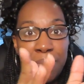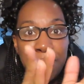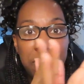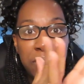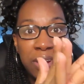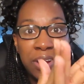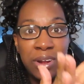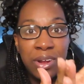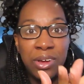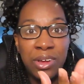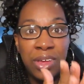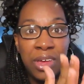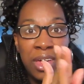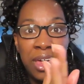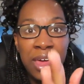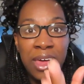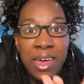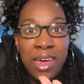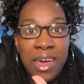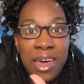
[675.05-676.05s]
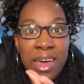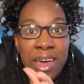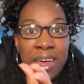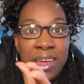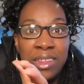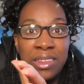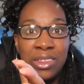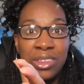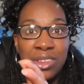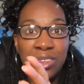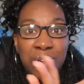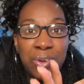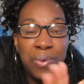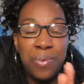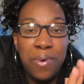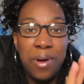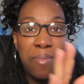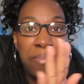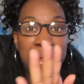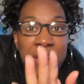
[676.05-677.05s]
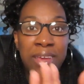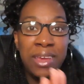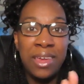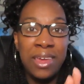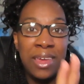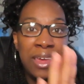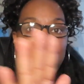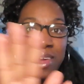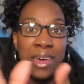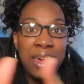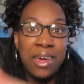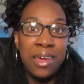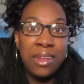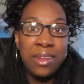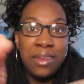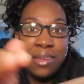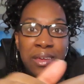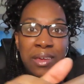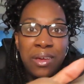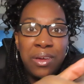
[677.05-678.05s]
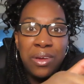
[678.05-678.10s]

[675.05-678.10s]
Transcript: Put it on your hands. You rub it in.